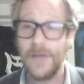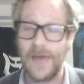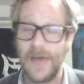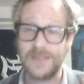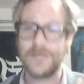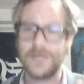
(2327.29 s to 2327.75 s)

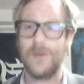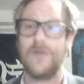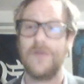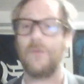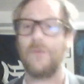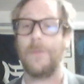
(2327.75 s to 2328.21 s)
That's the
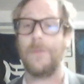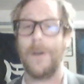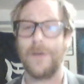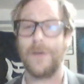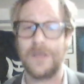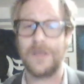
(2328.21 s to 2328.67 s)
way that
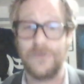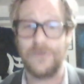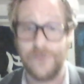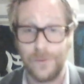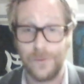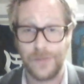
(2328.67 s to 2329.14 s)

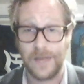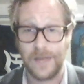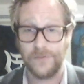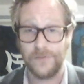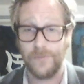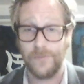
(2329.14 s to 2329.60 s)
Republicans view
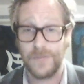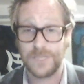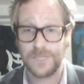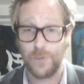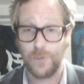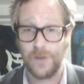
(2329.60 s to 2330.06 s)
things from
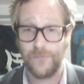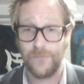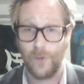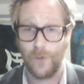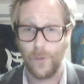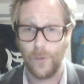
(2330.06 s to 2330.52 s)
this point
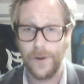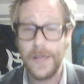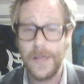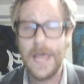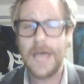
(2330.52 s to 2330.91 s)
forward.